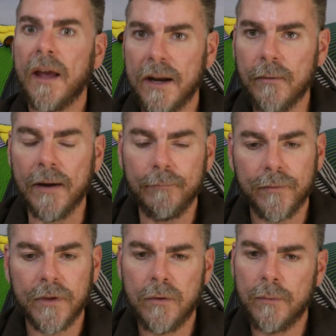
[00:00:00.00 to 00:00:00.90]
Anyway,
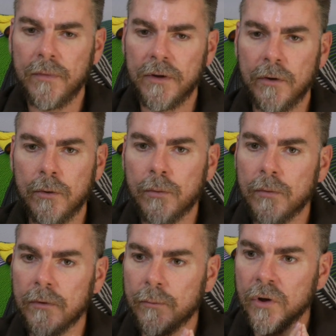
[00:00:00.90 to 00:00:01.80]
you you
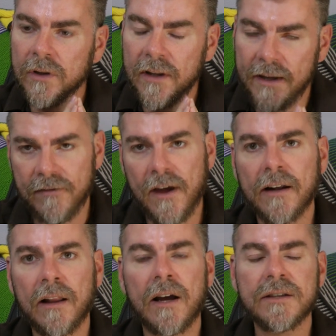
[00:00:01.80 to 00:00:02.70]
will leave
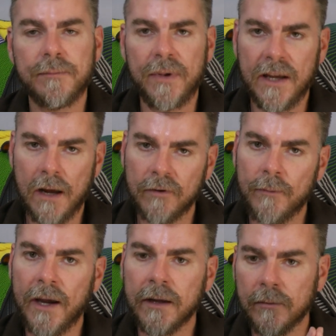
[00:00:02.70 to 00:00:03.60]
that class being able to
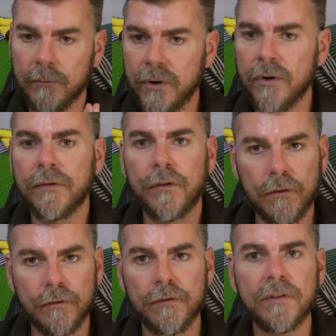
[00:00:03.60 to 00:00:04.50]
make
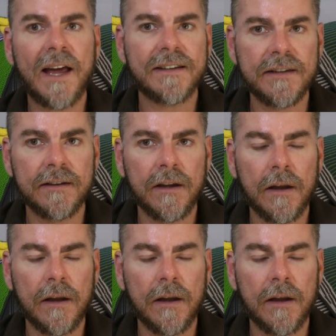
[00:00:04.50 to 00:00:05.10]
beautiful flat